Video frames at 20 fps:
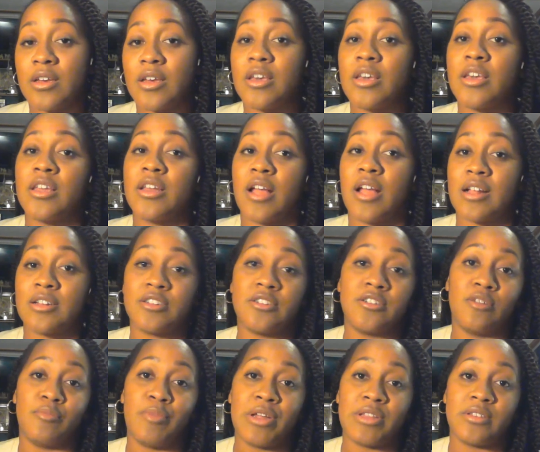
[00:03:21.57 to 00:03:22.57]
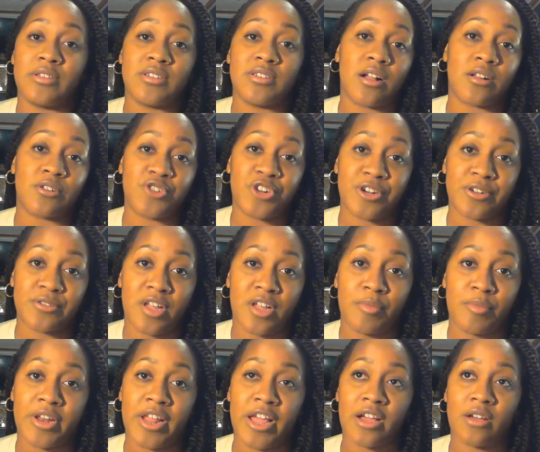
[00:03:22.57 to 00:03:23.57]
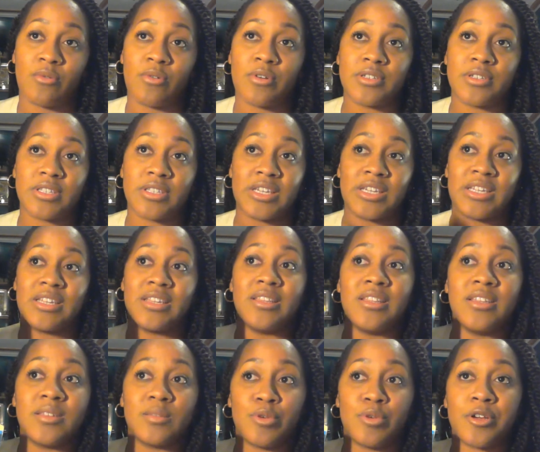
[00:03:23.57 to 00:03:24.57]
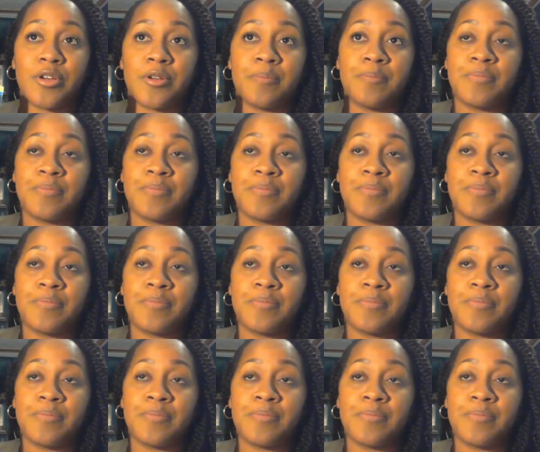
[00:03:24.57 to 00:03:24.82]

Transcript: and got to know about the Stock Traders Almanac was in this book.